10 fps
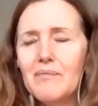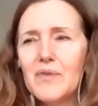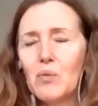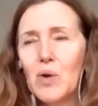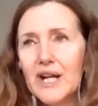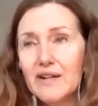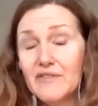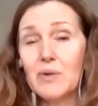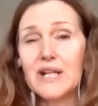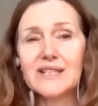one of
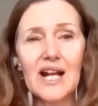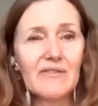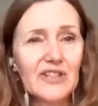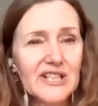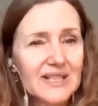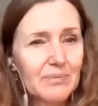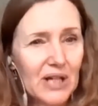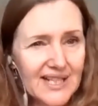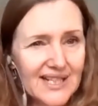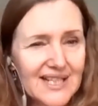the ways I've
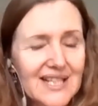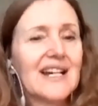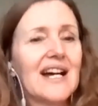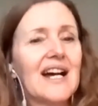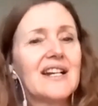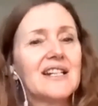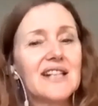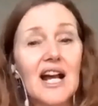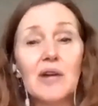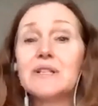responded to that is
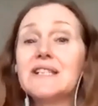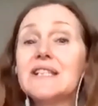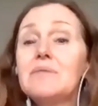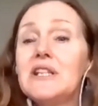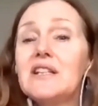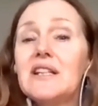I would speak